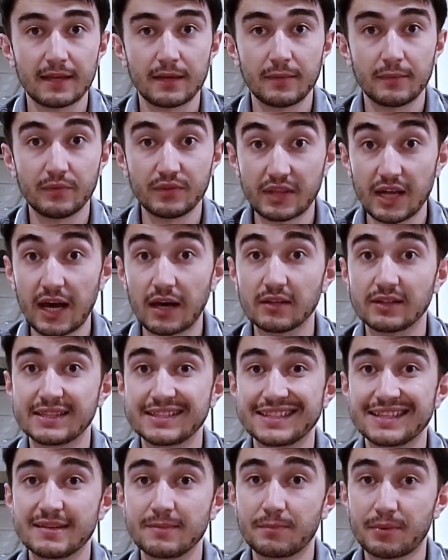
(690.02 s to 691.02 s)
without
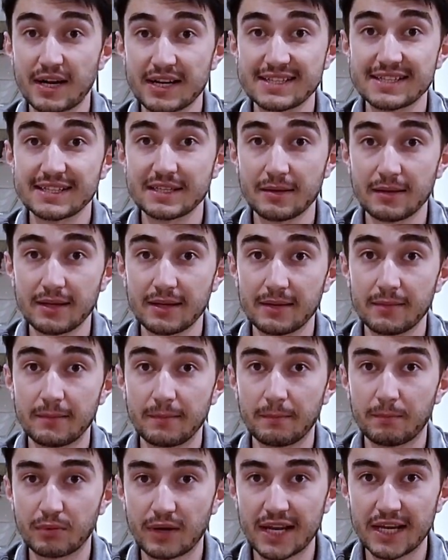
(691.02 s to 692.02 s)
pressing the
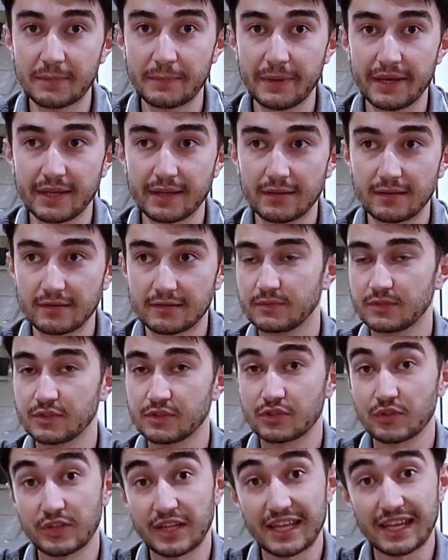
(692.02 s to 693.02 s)
brake pedal.
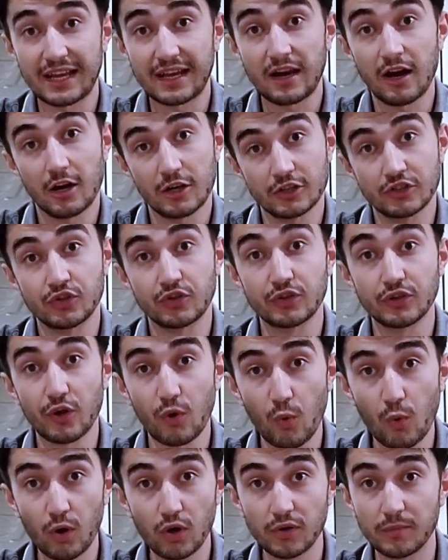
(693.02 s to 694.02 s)
So the car turned
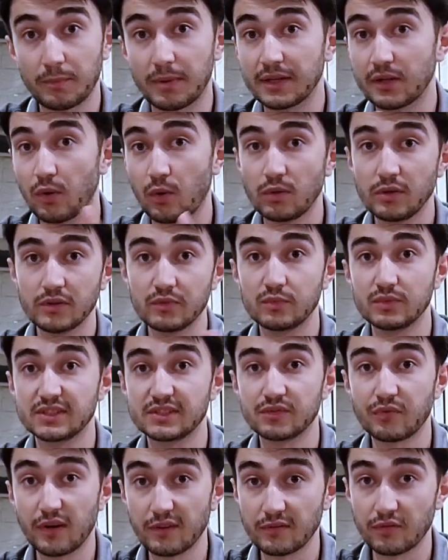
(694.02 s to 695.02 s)
on, but only with
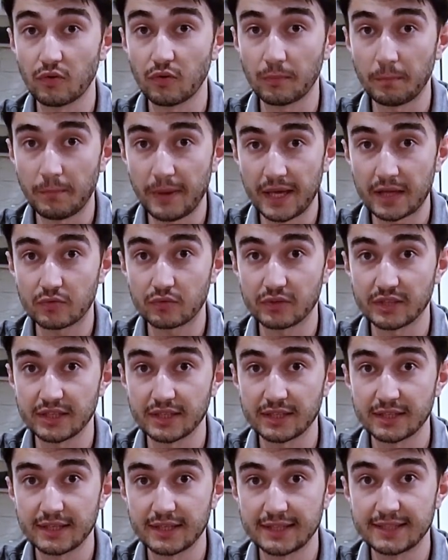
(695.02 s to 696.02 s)
12-volt battery.
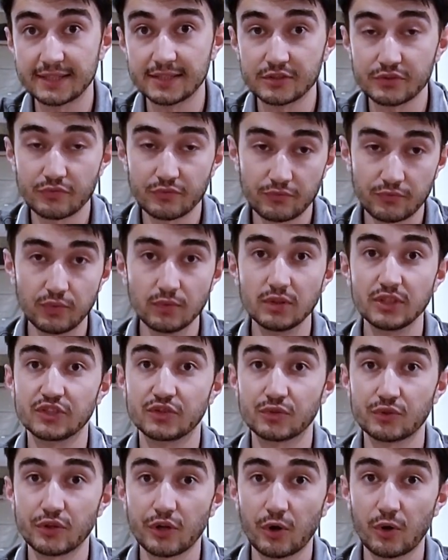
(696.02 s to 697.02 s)
It didn't fully
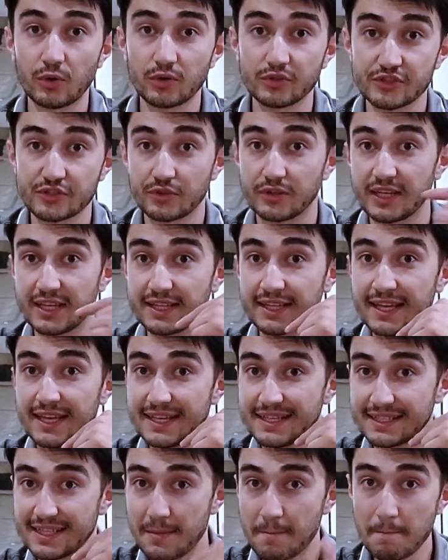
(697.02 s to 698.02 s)
turn on so that
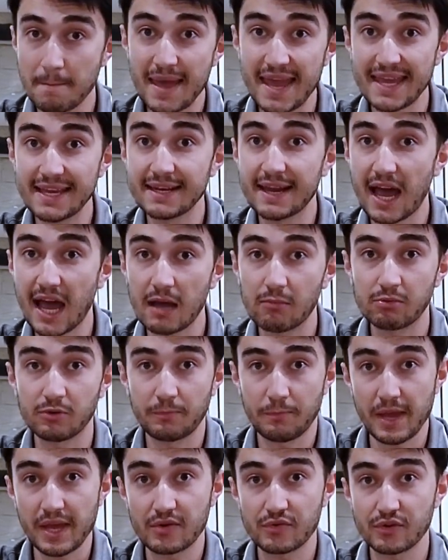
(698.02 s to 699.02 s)
the main hybrid
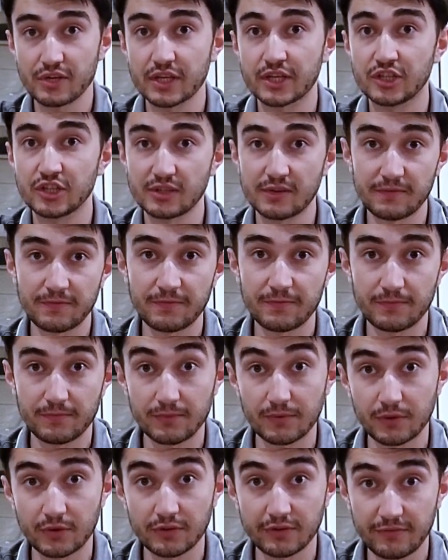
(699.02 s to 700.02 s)
battery could
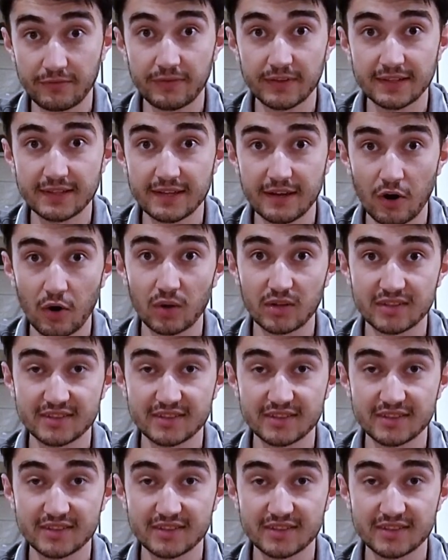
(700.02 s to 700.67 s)
fit the whole